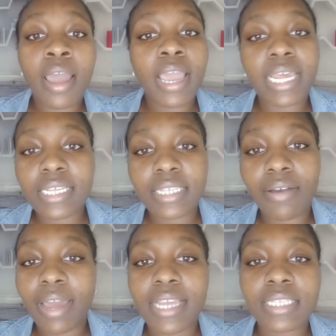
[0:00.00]
It is
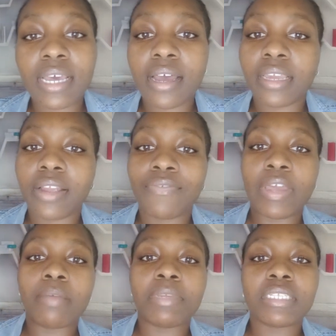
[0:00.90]
okay to hug your
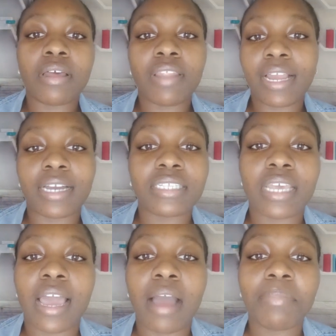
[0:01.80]
family. So like I
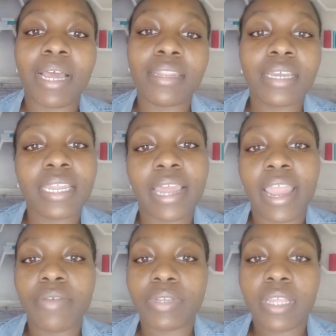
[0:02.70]
said, I'm not looking at
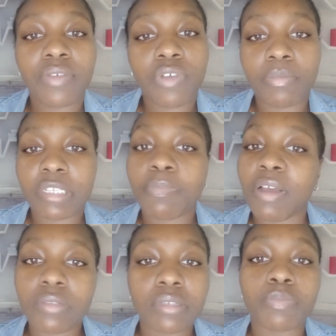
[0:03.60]
everything from a
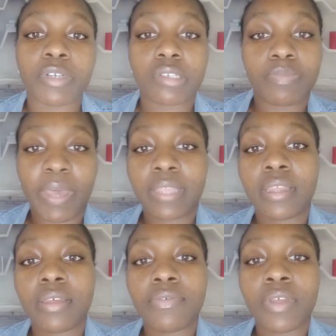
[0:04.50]
spouse's
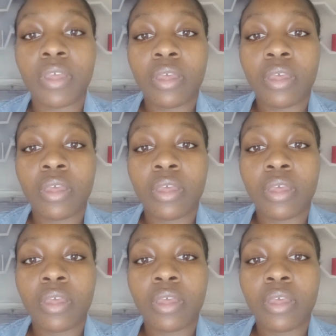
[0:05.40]
perspective.